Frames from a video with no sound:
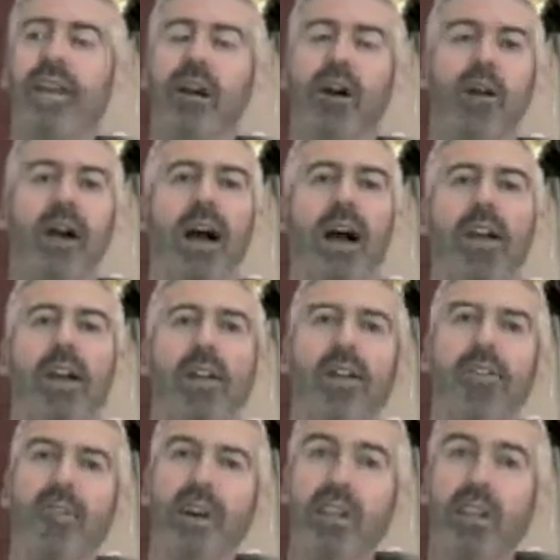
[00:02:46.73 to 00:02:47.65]
go out and
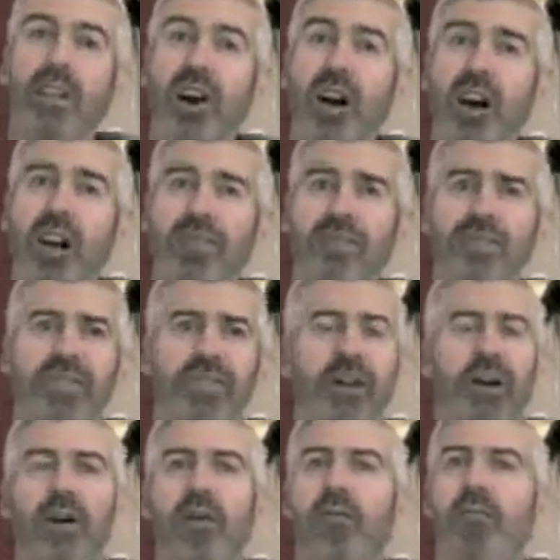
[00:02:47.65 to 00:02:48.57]
live our
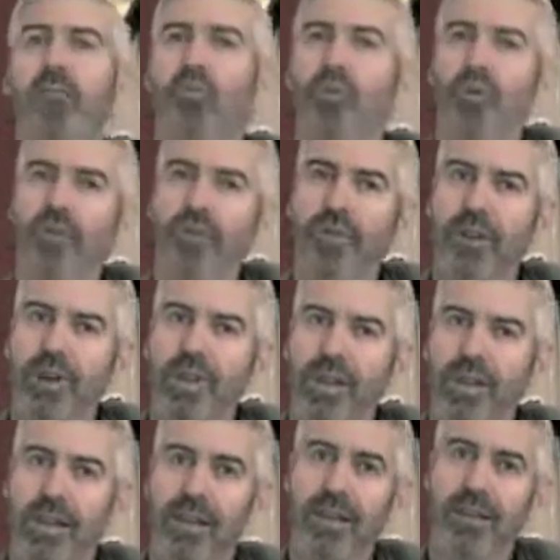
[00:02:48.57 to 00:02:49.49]
lives more
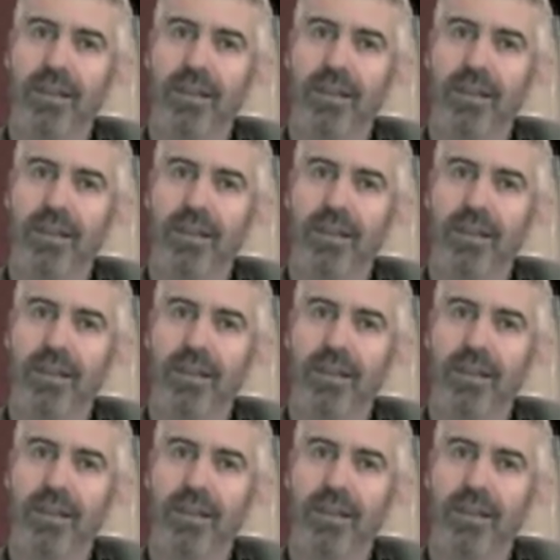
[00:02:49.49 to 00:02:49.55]
freely.